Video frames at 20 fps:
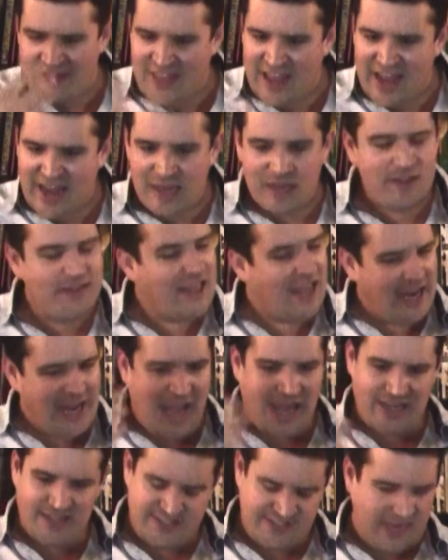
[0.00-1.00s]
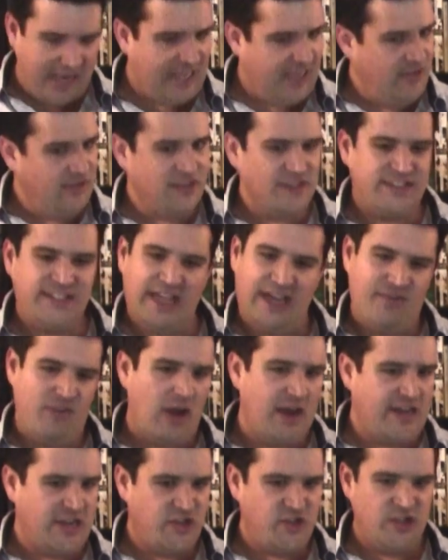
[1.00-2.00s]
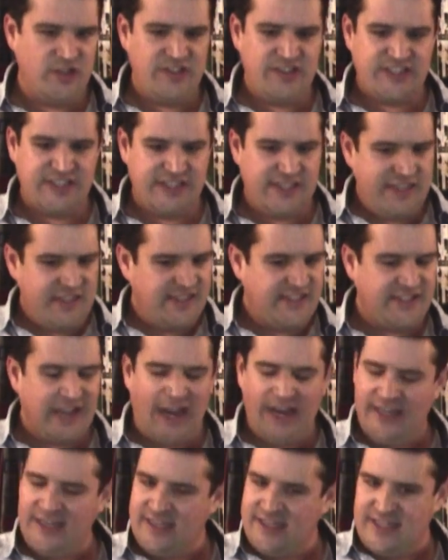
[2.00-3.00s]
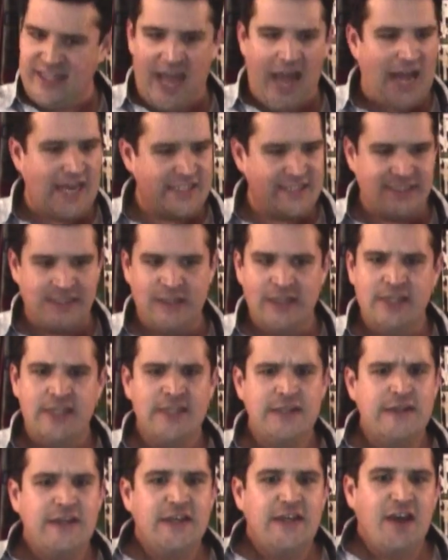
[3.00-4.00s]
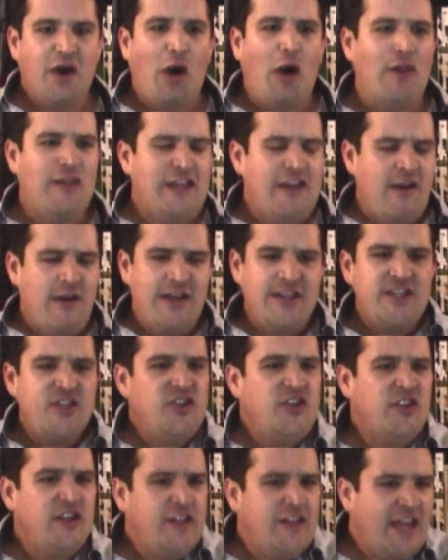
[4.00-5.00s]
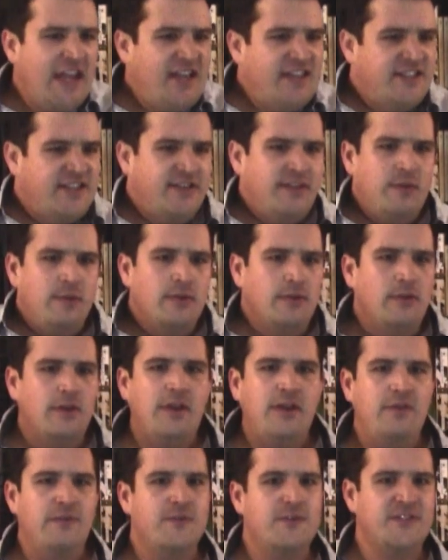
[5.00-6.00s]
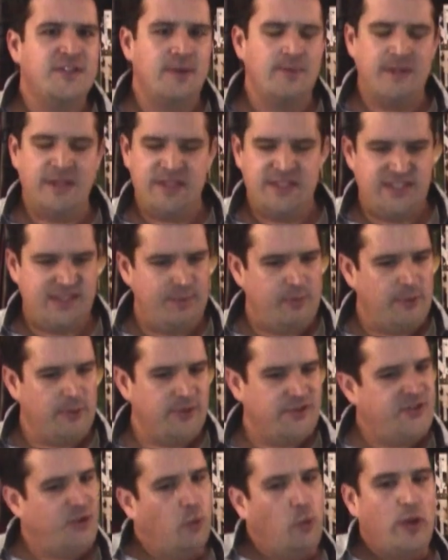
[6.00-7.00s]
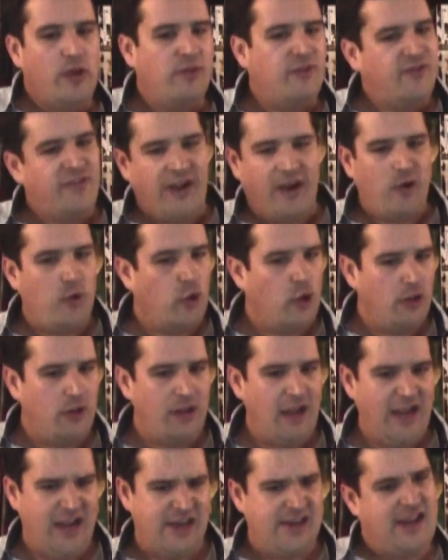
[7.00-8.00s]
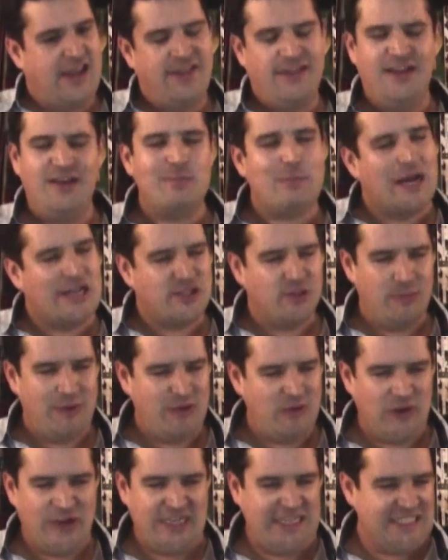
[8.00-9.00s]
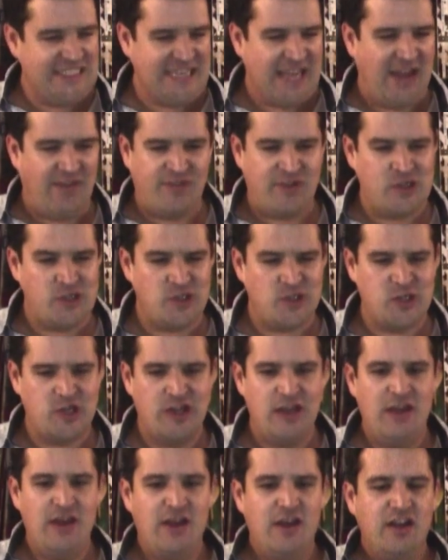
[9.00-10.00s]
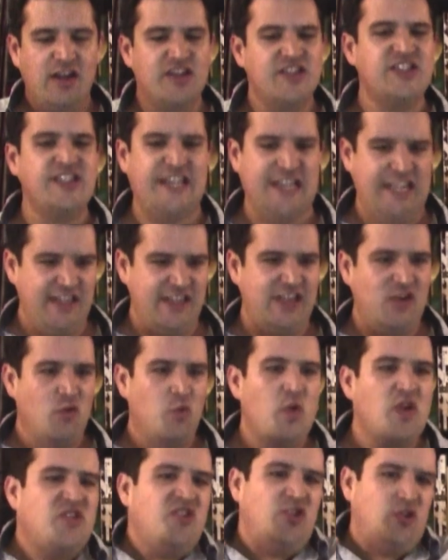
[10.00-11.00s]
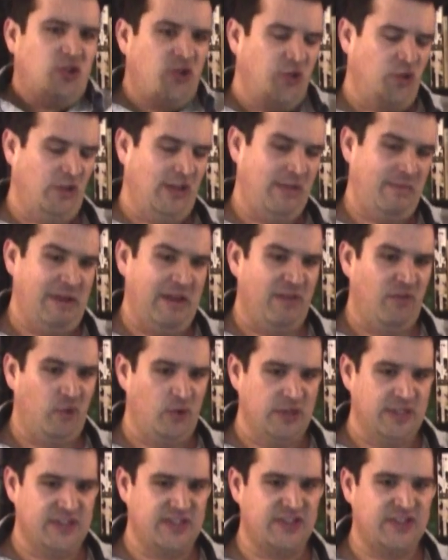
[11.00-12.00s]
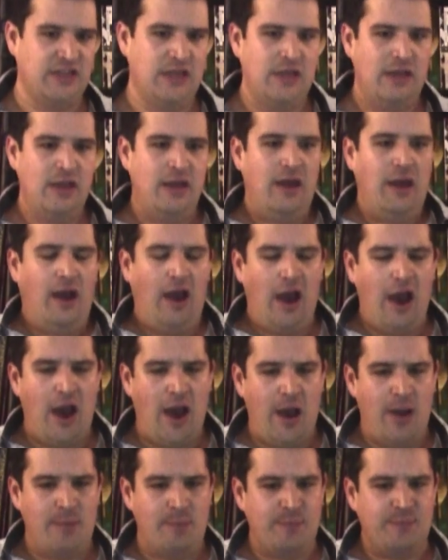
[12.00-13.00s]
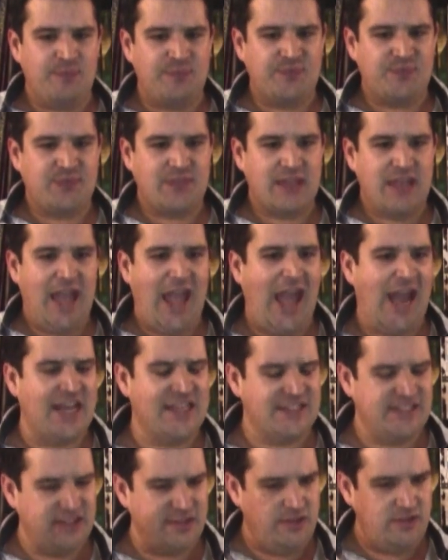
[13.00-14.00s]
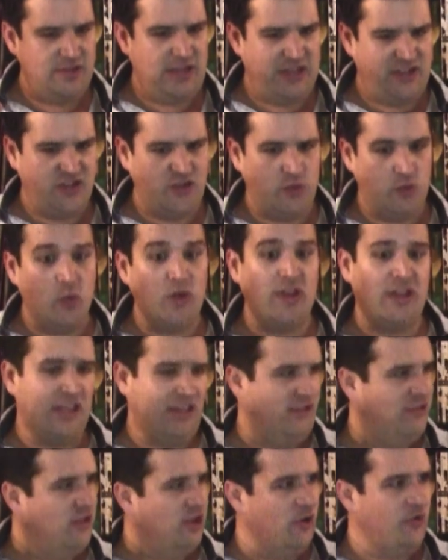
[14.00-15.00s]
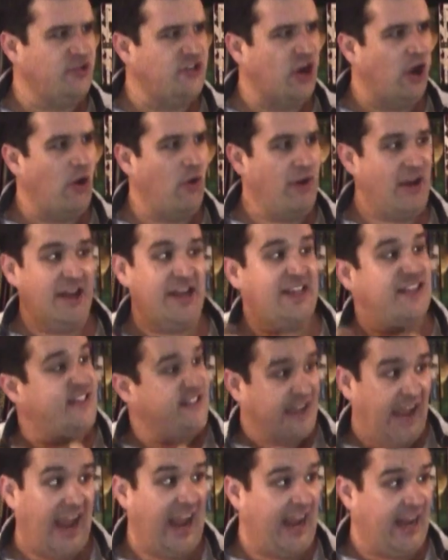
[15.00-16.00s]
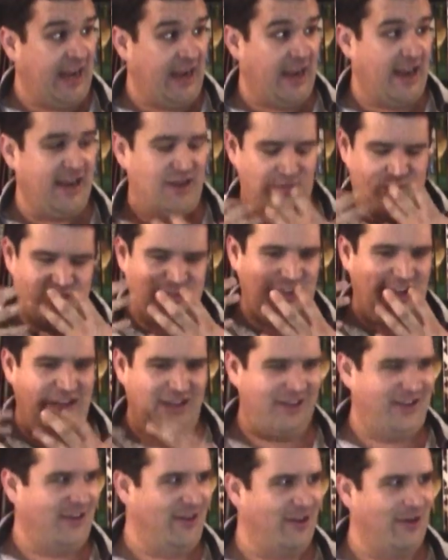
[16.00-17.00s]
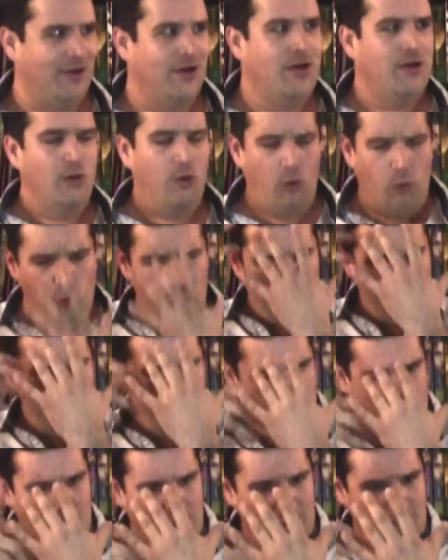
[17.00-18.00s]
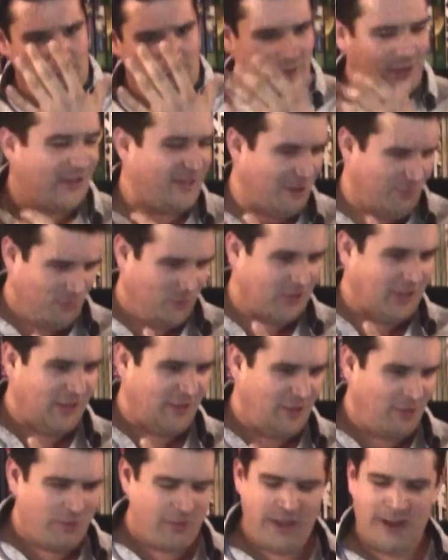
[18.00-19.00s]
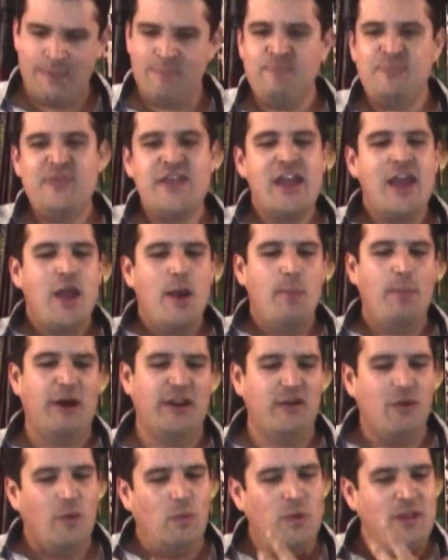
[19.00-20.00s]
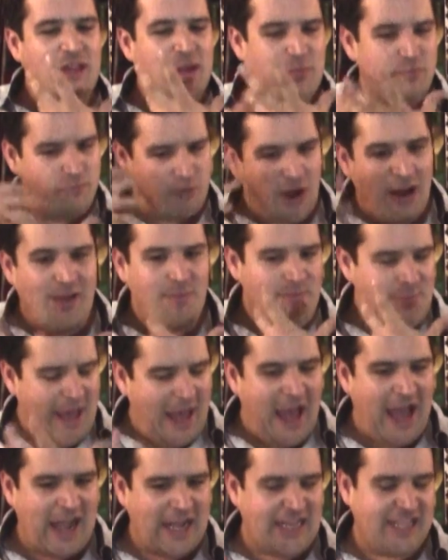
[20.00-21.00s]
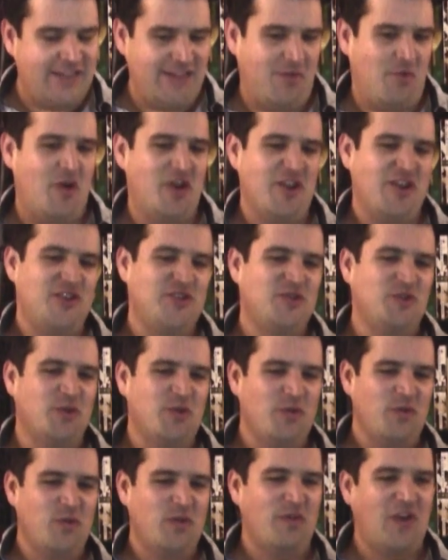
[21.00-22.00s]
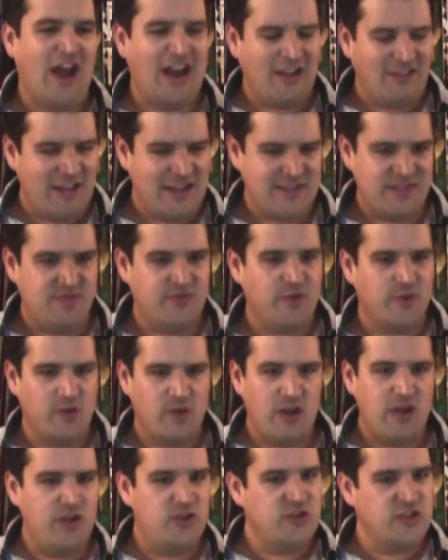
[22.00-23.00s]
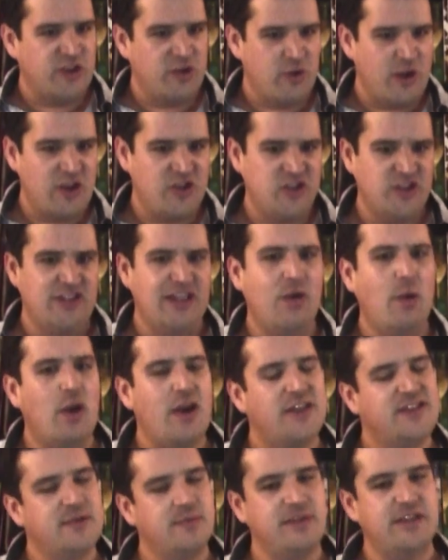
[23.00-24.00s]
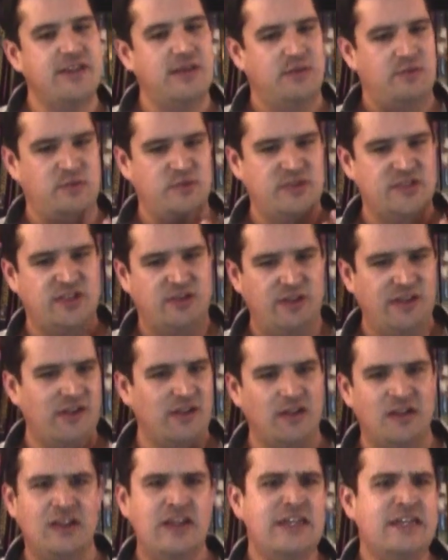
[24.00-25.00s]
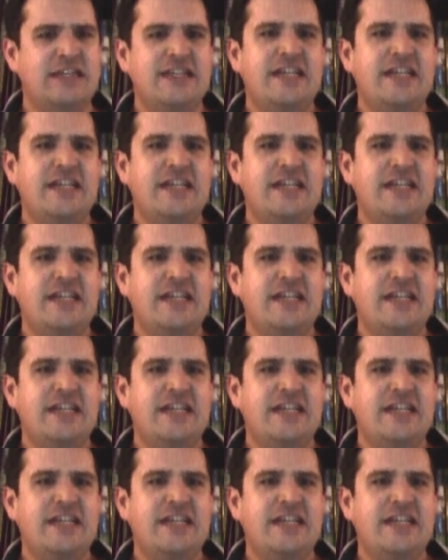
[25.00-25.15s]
then they they had a second set of auditions, and they decided that on the audition, they had said they were looking for something similar to Will Ferrell and I think Macho Man Randy Savage, because the the original Kool Aid Man voice um, has that's really low tone, and he sang, and it was like you know, oh yeah, like that really low thing. But when they brought him back and they wanted to sort of revitalize him for a new generation, they wanted something that was a little